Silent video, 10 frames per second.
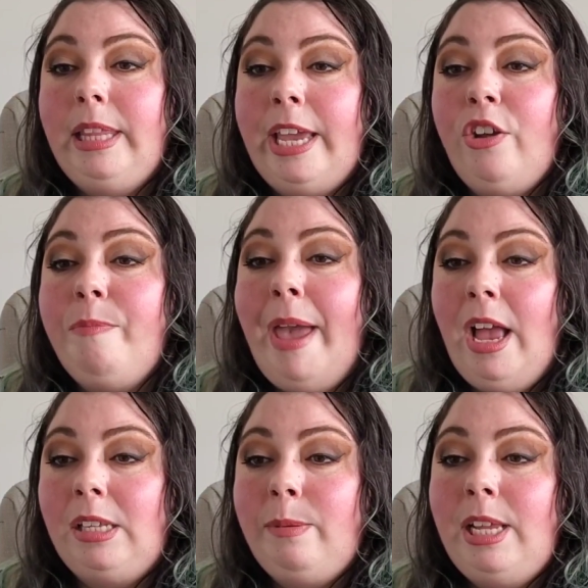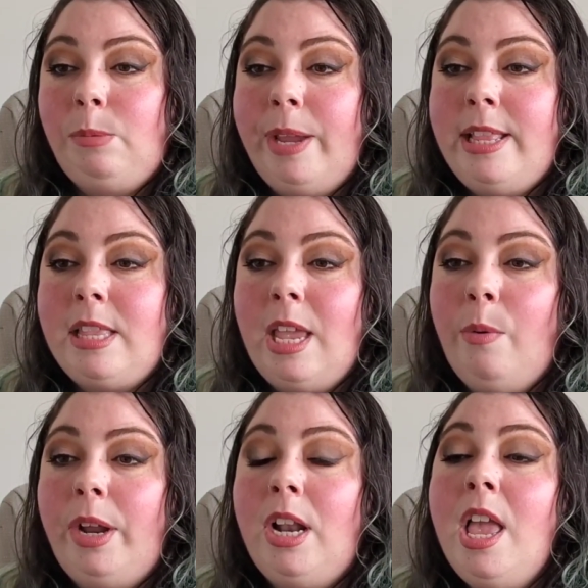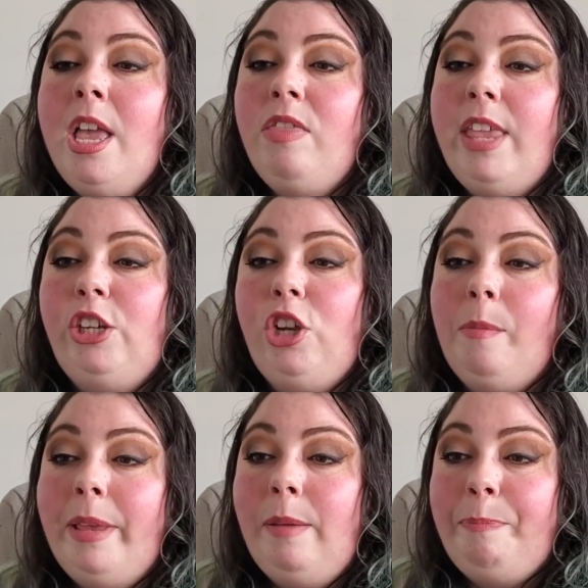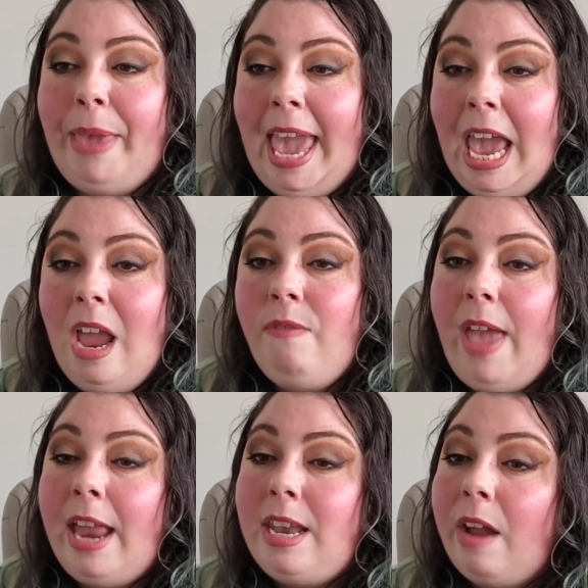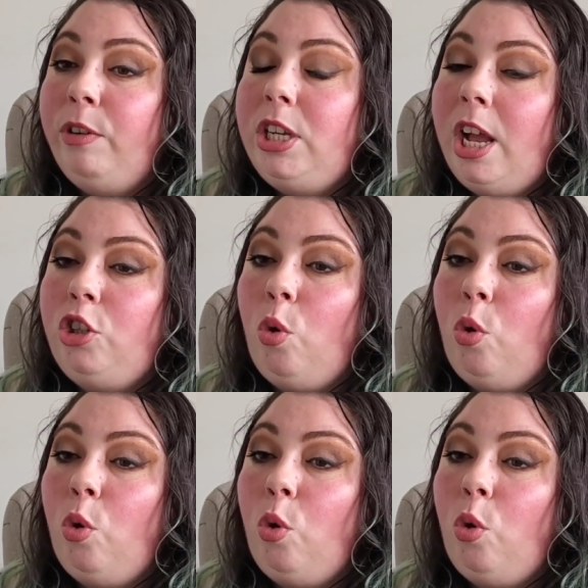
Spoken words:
Later, my husband explained that they should behave and never touch